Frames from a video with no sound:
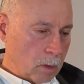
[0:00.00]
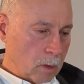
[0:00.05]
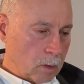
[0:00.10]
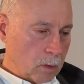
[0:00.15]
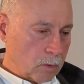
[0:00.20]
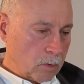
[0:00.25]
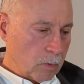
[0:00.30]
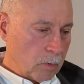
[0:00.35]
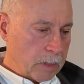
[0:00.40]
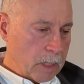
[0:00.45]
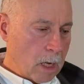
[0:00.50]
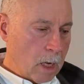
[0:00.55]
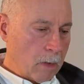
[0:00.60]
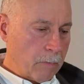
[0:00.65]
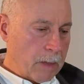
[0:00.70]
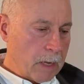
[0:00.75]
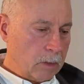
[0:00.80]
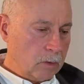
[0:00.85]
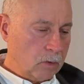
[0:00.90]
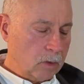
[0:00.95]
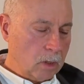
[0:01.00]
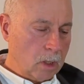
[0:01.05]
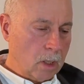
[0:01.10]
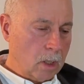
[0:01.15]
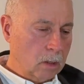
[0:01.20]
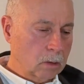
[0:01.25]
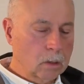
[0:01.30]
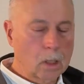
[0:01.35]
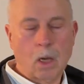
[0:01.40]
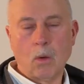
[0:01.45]
so yeah, that's
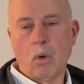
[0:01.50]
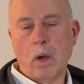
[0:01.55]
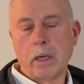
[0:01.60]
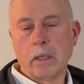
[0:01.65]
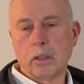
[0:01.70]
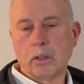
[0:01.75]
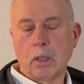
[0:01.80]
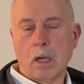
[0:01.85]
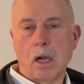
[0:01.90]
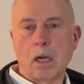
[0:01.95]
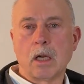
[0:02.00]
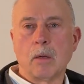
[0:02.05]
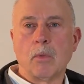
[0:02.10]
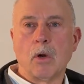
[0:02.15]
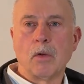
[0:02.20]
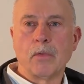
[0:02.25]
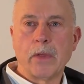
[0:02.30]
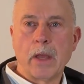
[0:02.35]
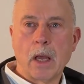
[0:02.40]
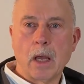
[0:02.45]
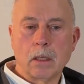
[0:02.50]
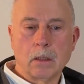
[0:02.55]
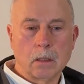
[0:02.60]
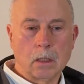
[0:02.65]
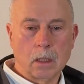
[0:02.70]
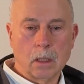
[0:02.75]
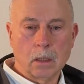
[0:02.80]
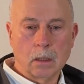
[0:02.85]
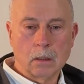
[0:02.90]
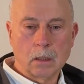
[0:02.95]
I wanted to talk about that,
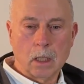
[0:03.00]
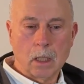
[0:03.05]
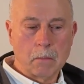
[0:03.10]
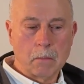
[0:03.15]
and